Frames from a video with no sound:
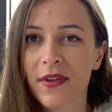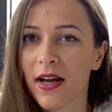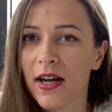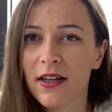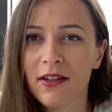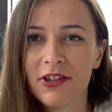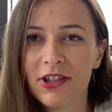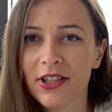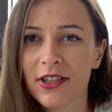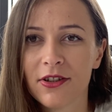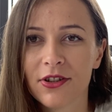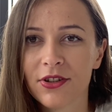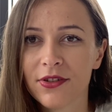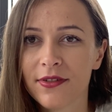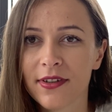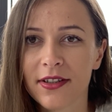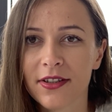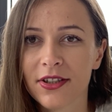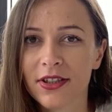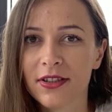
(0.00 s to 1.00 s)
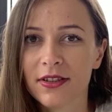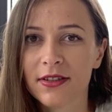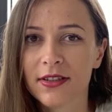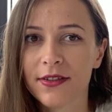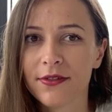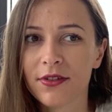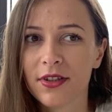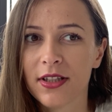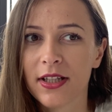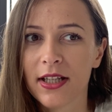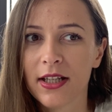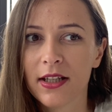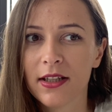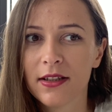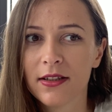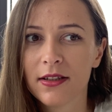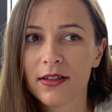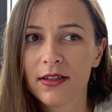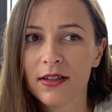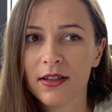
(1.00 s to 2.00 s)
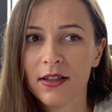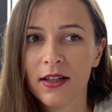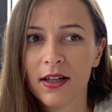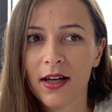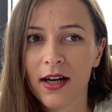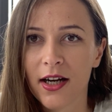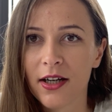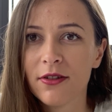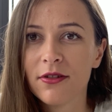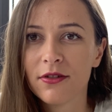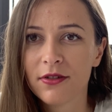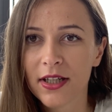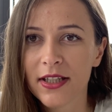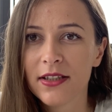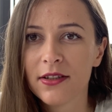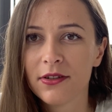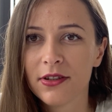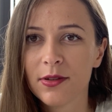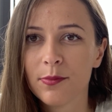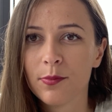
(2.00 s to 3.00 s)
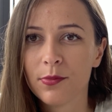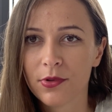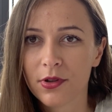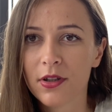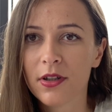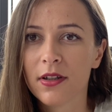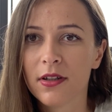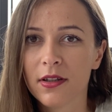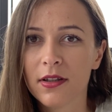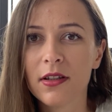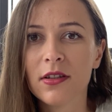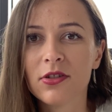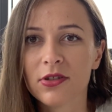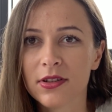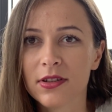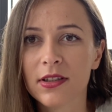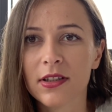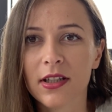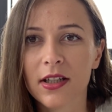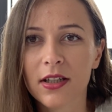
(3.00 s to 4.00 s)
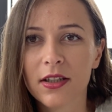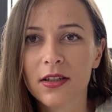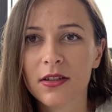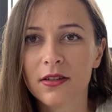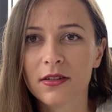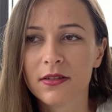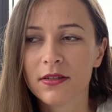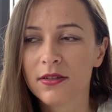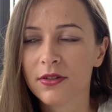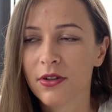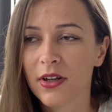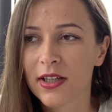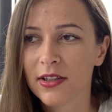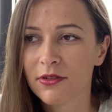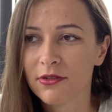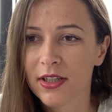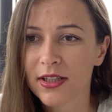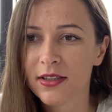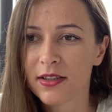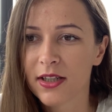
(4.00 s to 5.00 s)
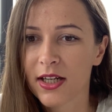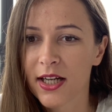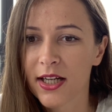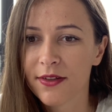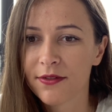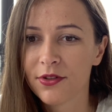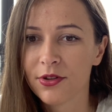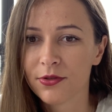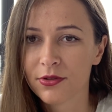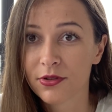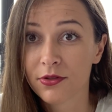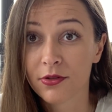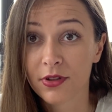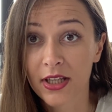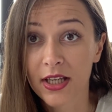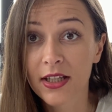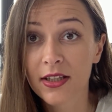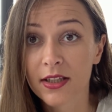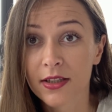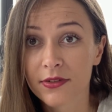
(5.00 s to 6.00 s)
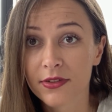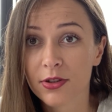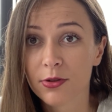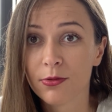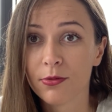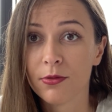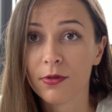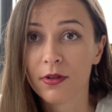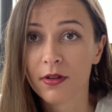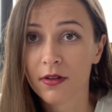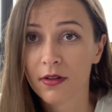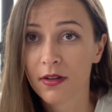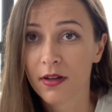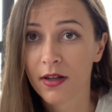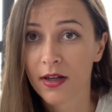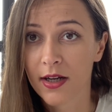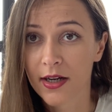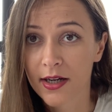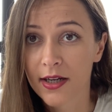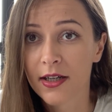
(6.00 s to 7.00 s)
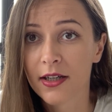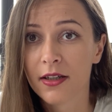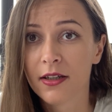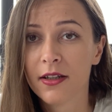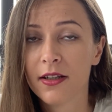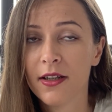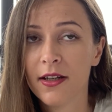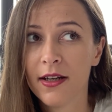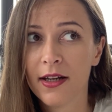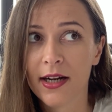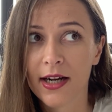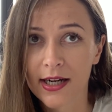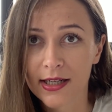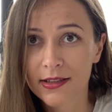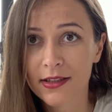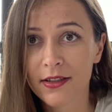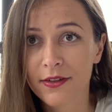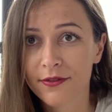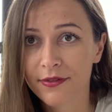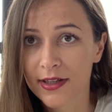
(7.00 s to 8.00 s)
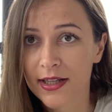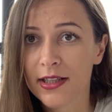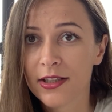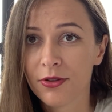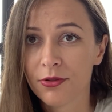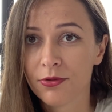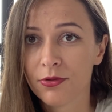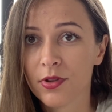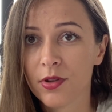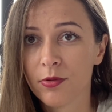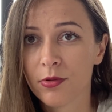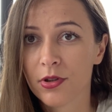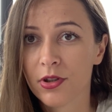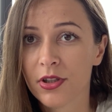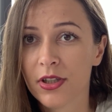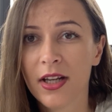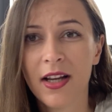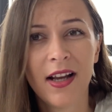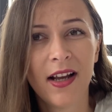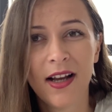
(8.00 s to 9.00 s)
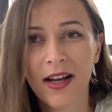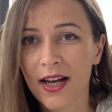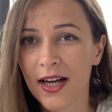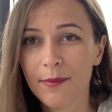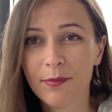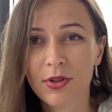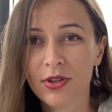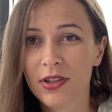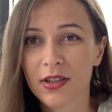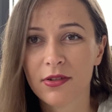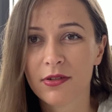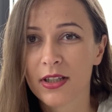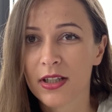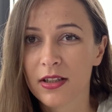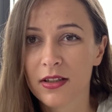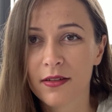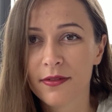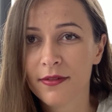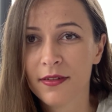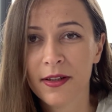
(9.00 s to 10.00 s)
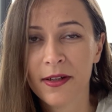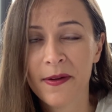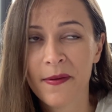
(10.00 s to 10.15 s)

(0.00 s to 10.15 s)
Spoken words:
I read a lot of articles every day, and I would rather read more interesting articles. So I'd rather have those creatives who are adding value to the world. I'm not a creative.